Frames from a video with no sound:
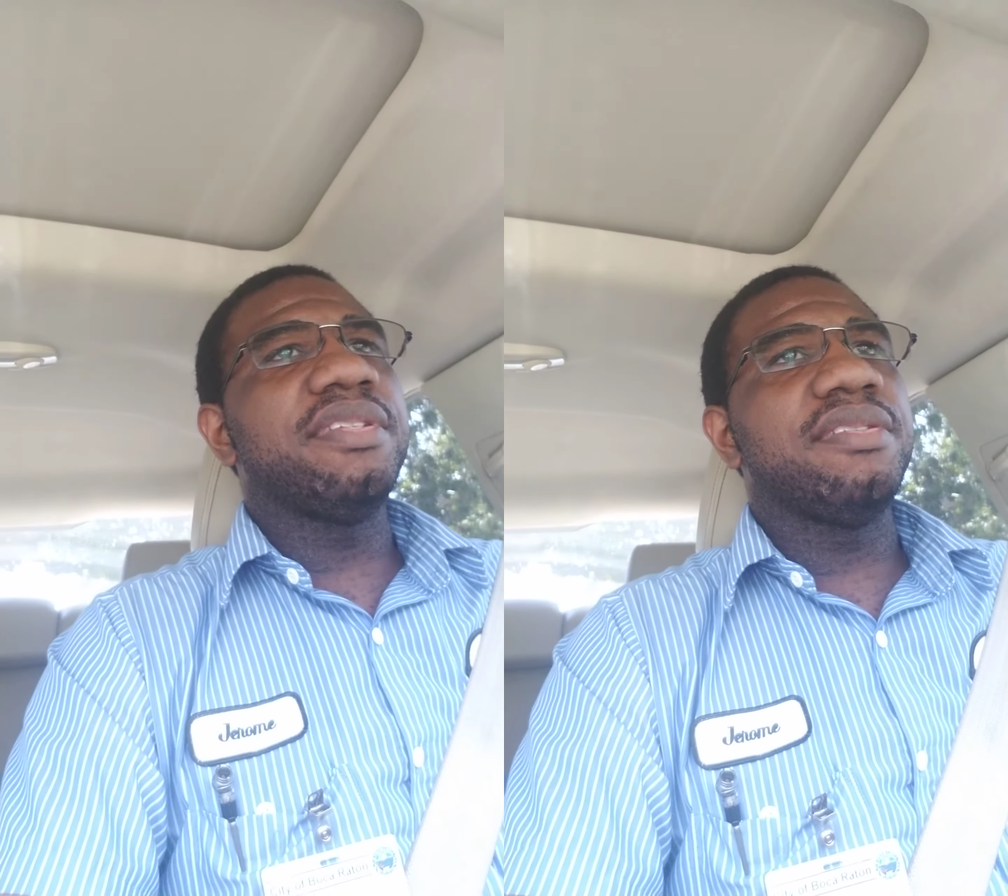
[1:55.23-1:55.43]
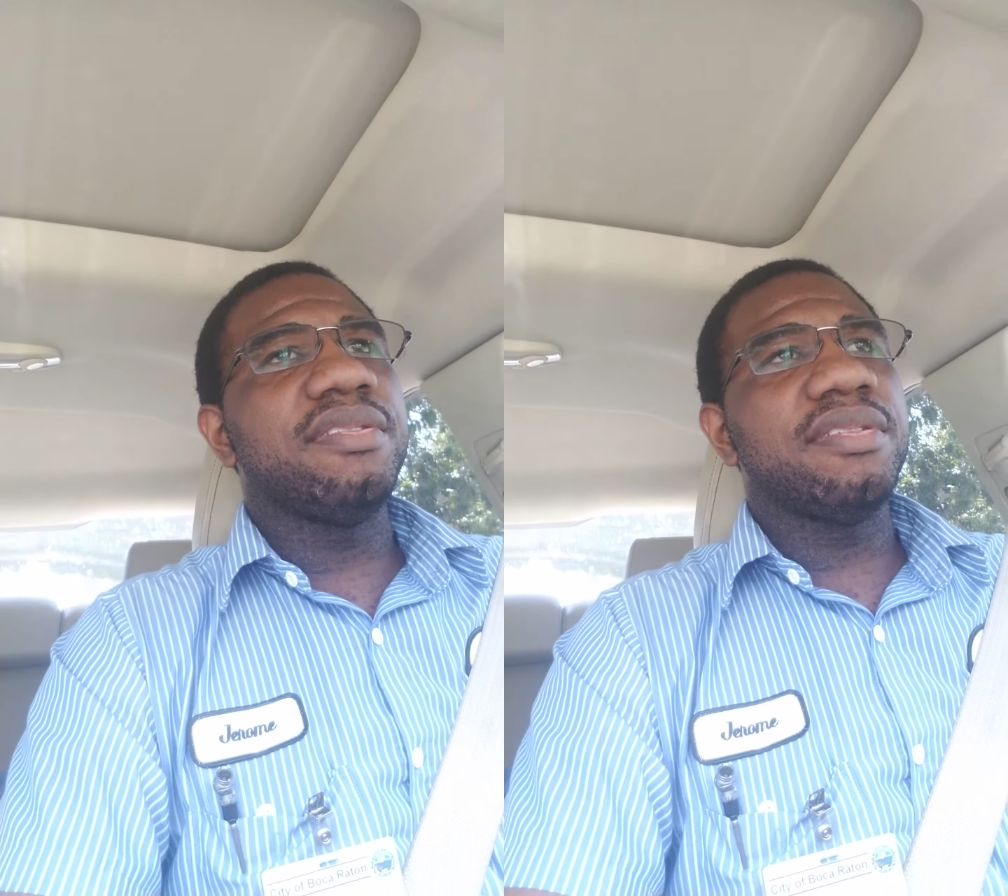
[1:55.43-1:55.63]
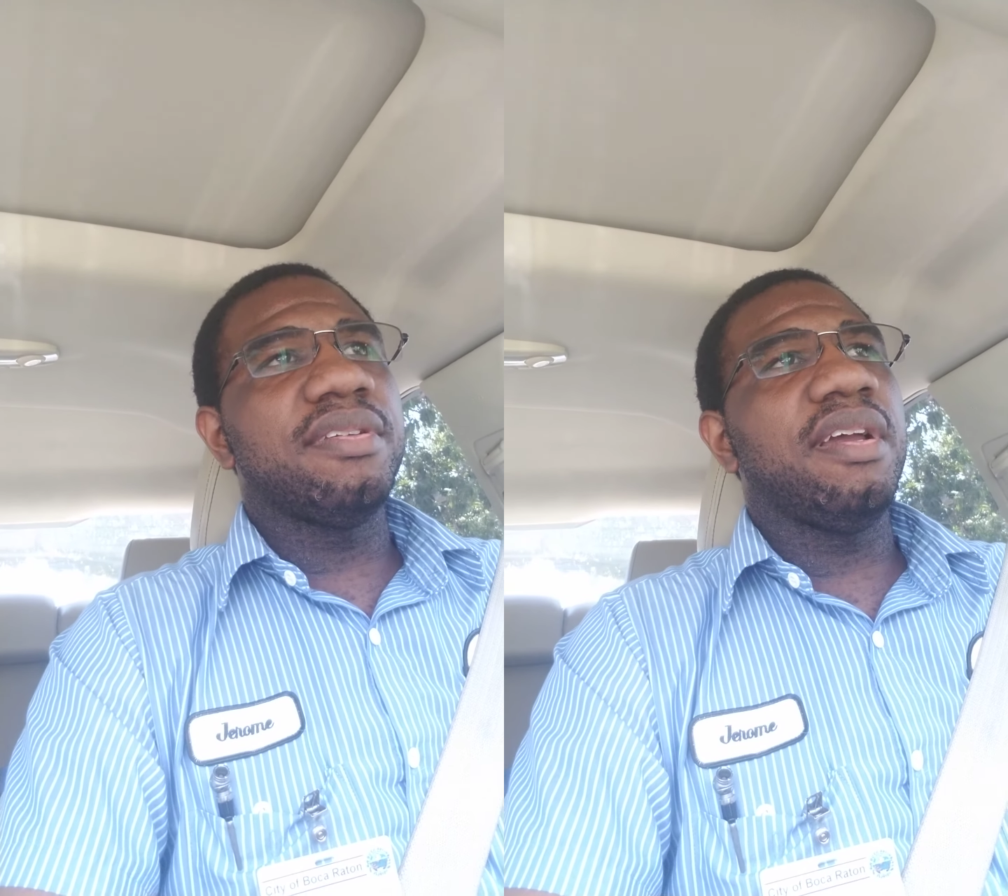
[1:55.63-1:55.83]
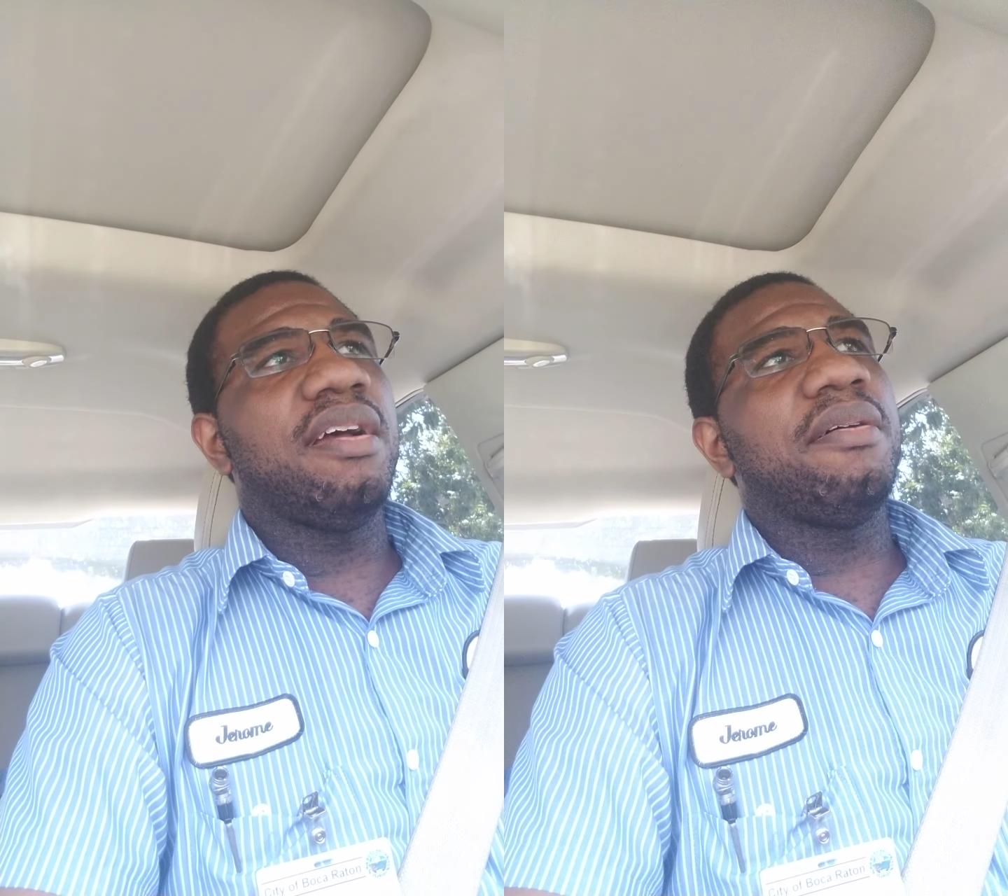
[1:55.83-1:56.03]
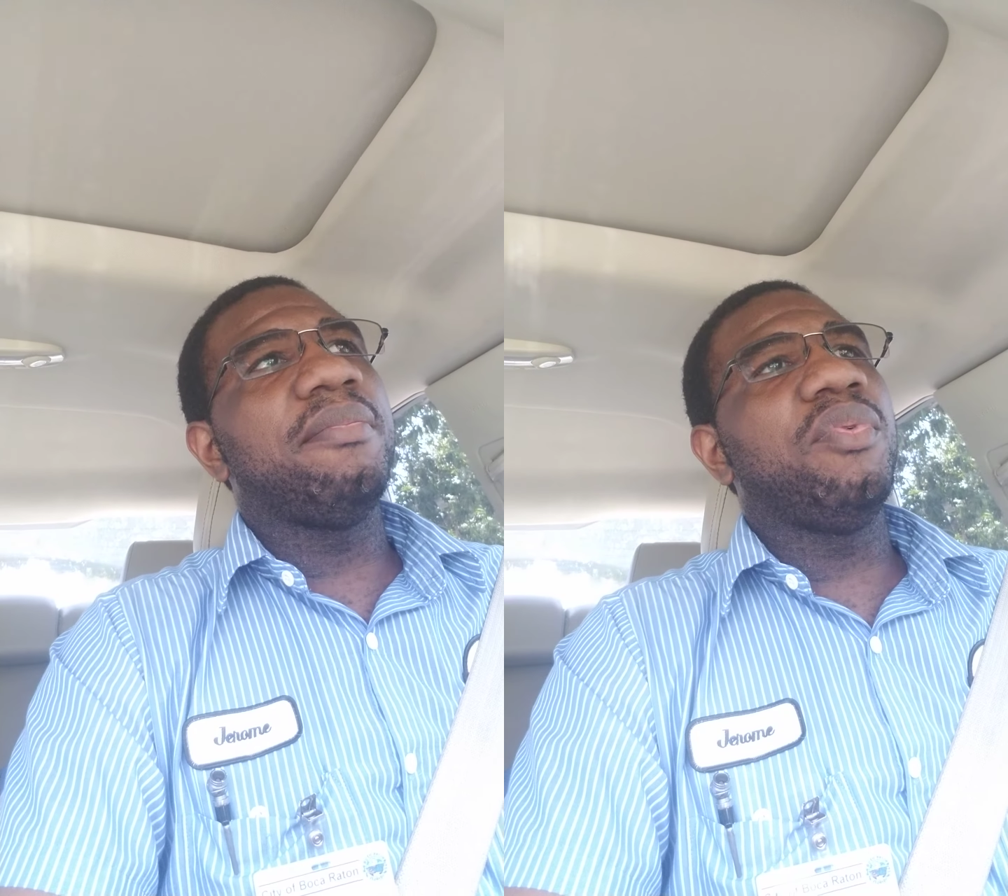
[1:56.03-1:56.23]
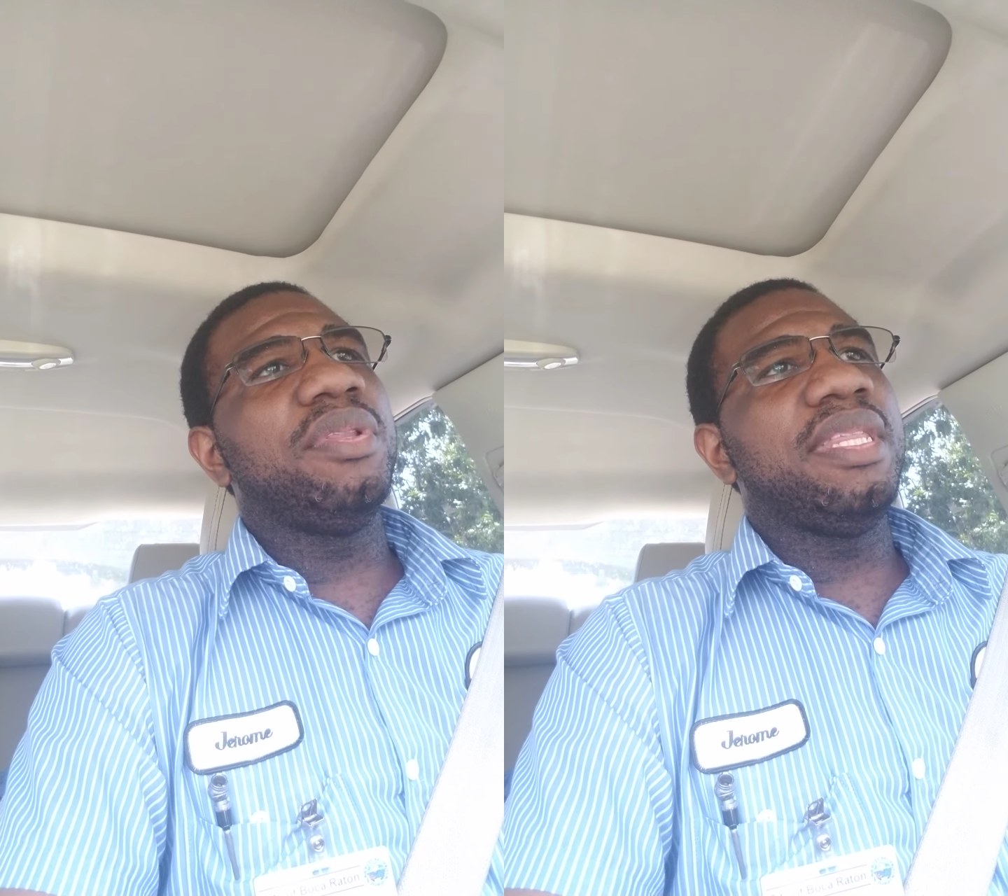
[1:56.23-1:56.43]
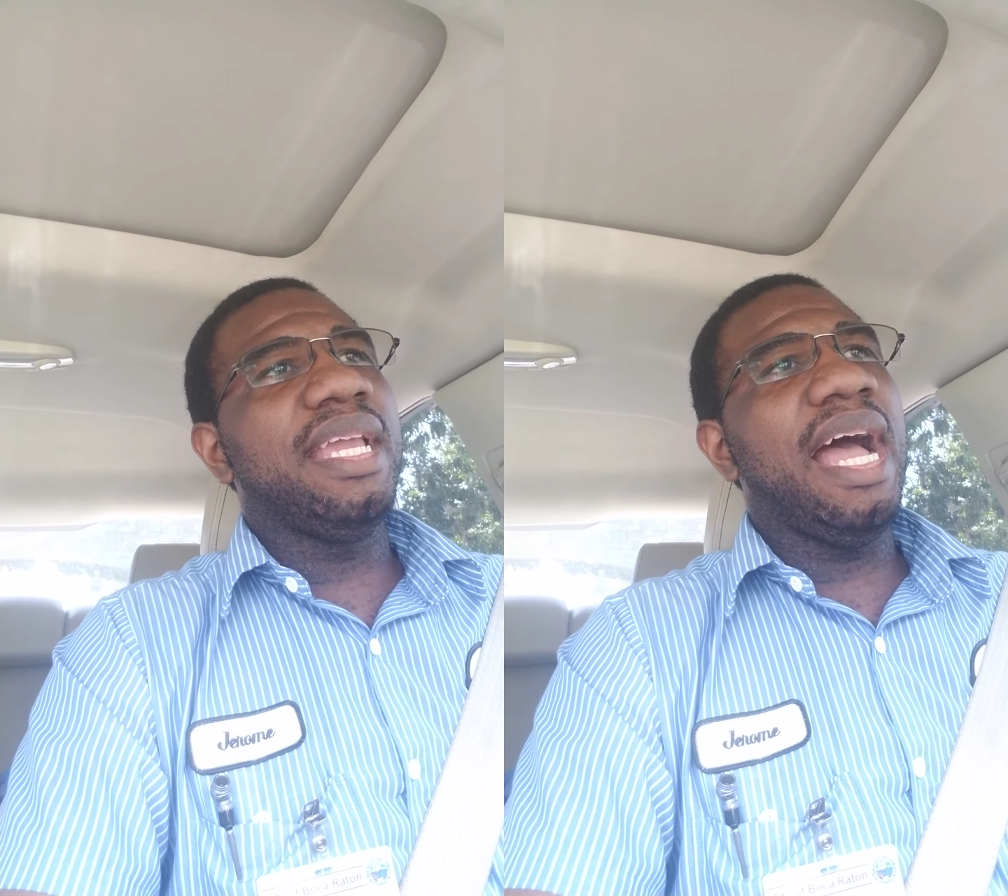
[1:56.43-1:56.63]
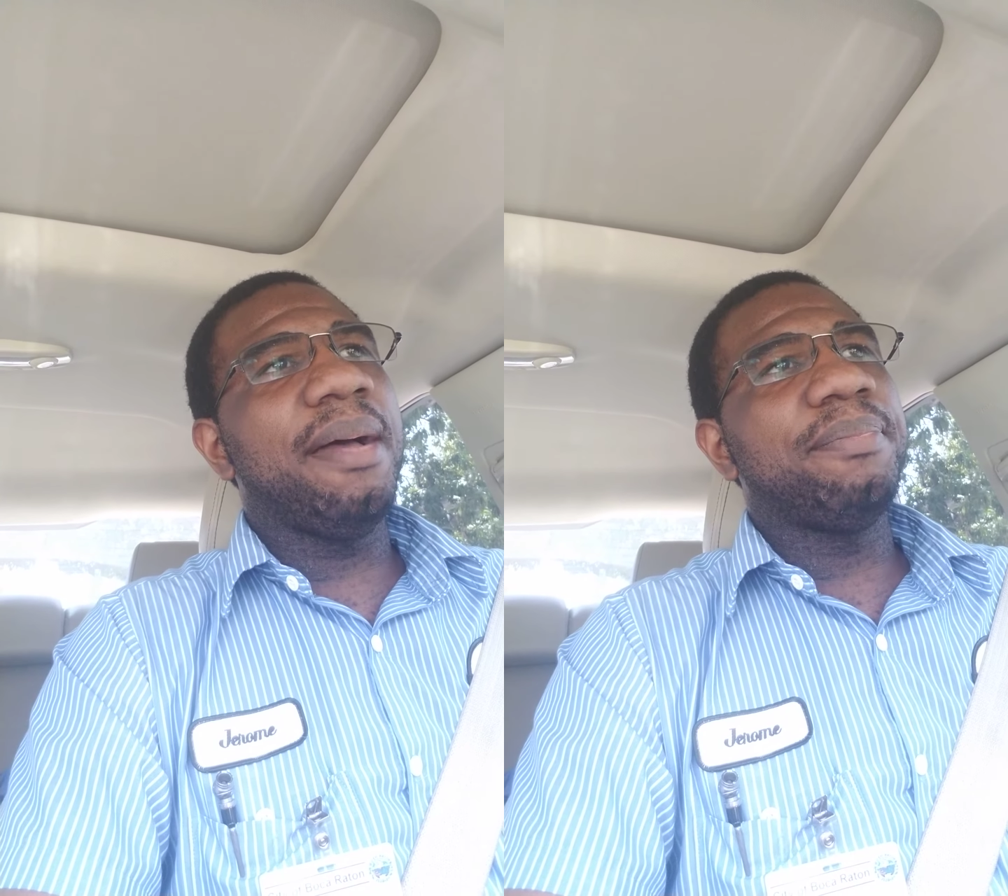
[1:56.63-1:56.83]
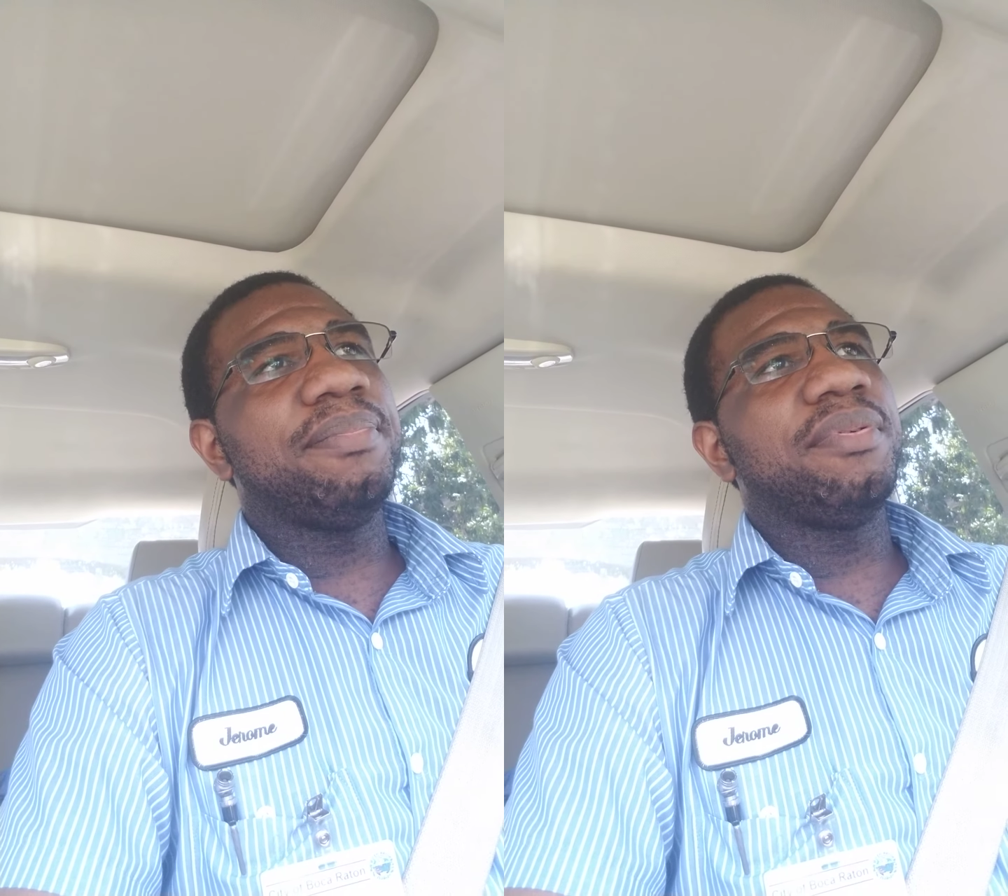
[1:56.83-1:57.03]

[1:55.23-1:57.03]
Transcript: is with the app